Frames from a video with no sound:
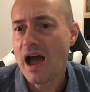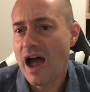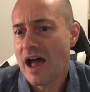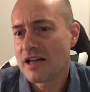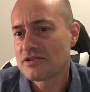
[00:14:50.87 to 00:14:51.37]

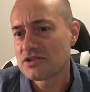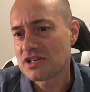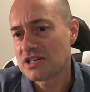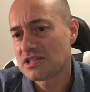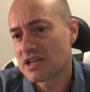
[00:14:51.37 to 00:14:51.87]
And
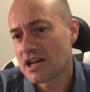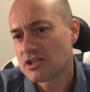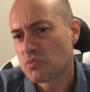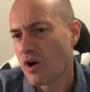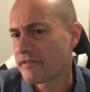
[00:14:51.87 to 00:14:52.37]
she
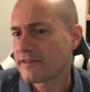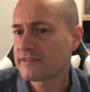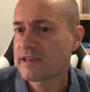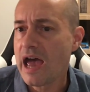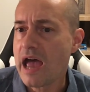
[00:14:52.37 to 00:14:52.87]
says, what if
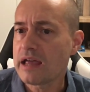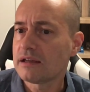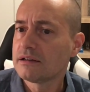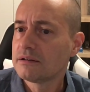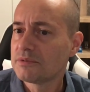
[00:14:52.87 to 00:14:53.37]
he's
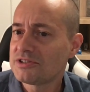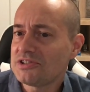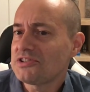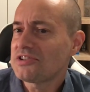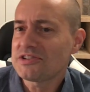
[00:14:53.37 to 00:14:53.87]
gay? But she
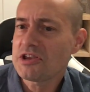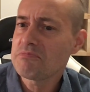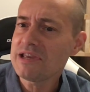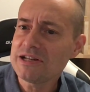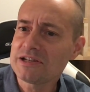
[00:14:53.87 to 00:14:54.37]
just says it
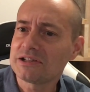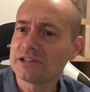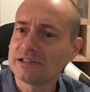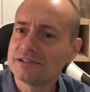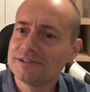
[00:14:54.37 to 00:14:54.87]

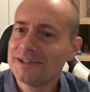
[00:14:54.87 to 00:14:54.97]
immediately.